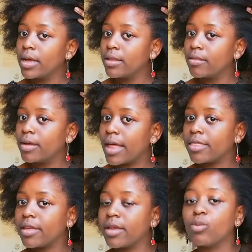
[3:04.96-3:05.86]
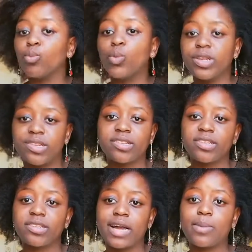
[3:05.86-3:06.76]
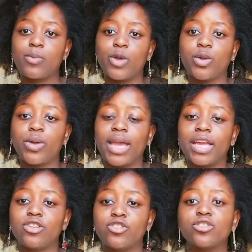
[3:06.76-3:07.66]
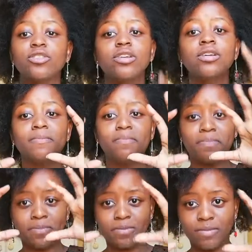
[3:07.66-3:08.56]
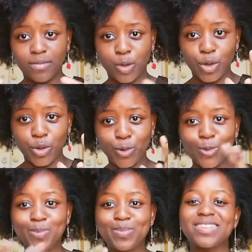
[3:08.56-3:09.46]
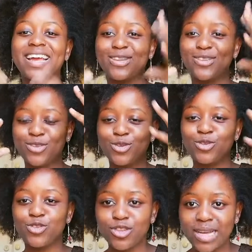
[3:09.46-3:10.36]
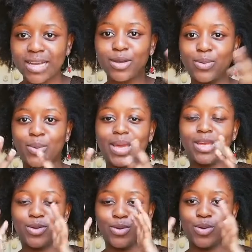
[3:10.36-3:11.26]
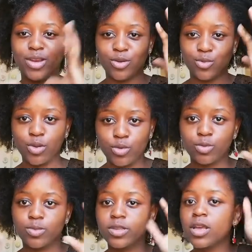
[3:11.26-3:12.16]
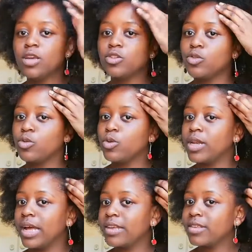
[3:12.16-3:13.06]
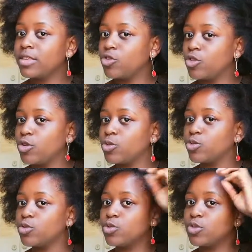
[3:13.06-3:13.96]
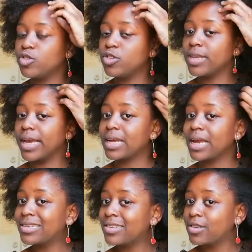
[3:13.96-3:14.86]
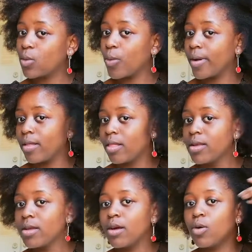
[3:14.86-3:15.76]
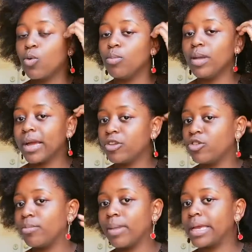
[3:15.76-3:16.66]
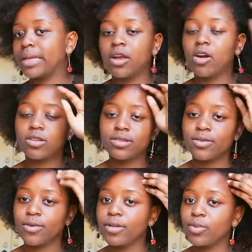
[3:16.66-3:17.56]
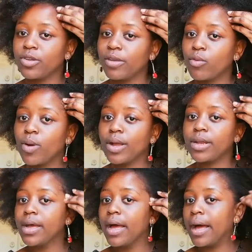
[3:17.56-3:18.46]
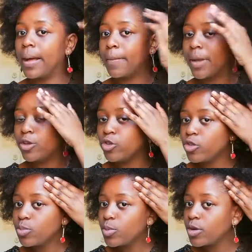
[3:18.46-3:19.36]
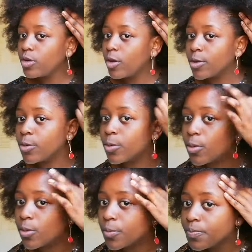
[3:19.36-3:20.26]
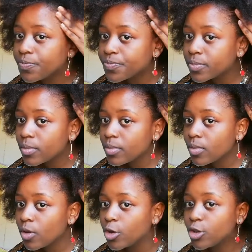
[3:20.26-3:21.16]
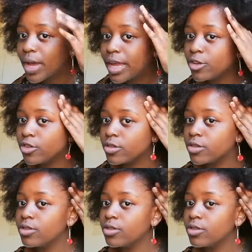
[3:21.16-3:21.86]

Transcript: I think winter's a time where your hair just recoups, and so you just tuck it away, and it recoups. So a nice thing that you could also do is just get castor oil or black Jamaican castor oil, whichever one, and you just put it on your edges.